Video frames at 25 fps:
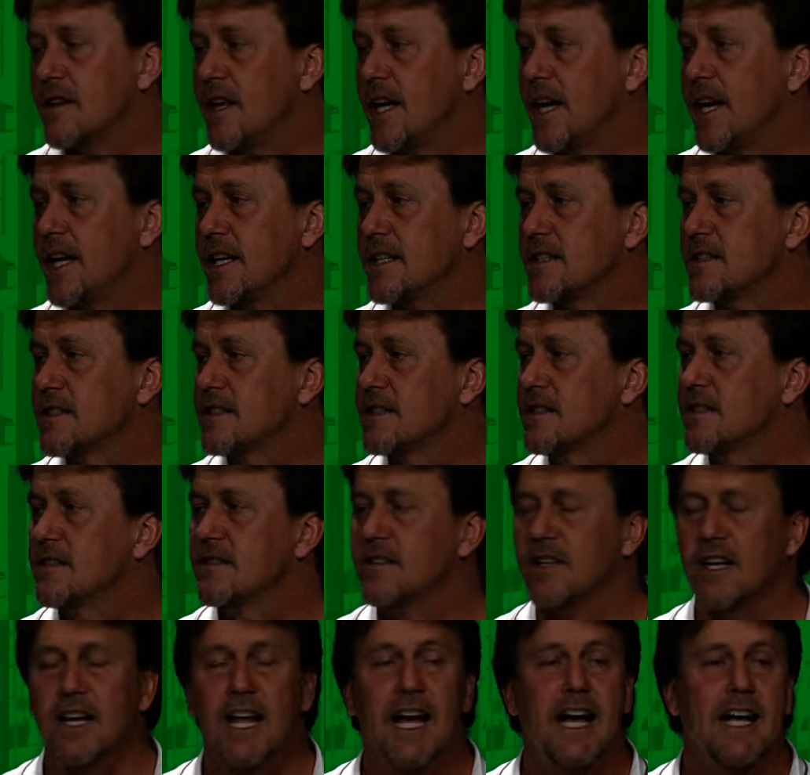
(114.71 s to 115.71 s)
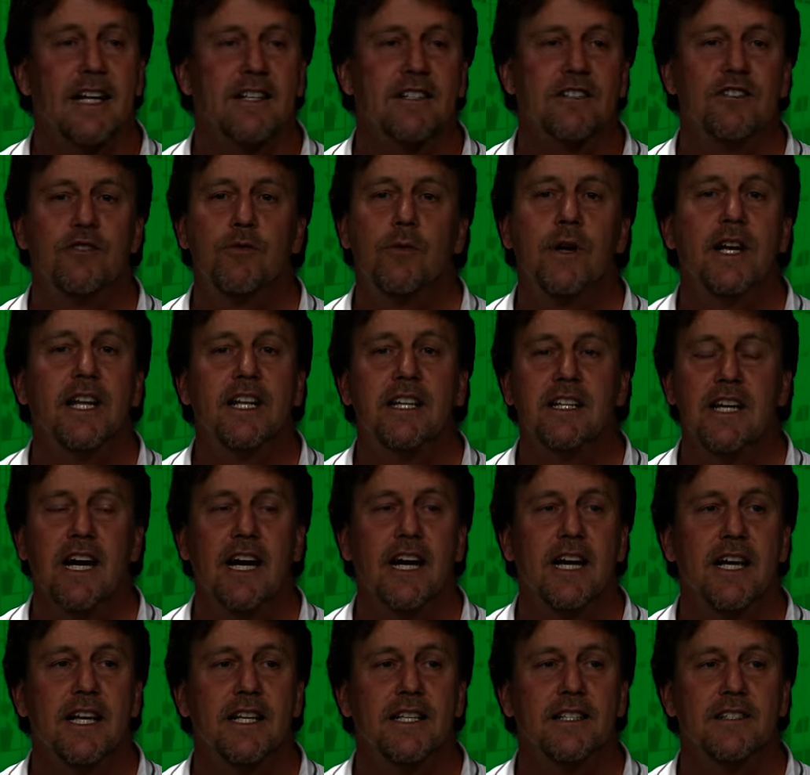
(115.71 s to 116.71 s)
that the last 20
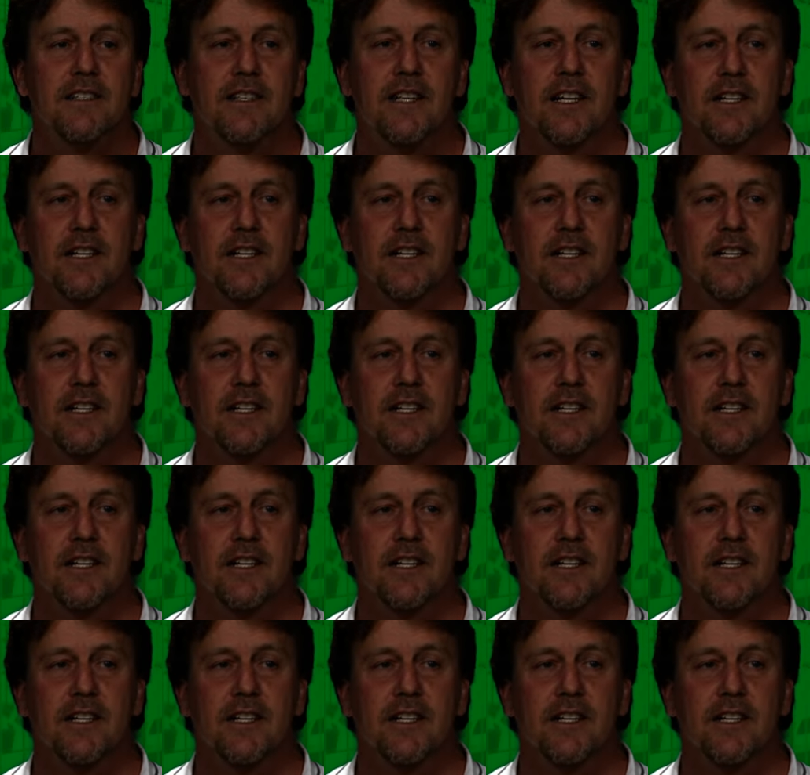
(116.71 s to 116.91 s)
days,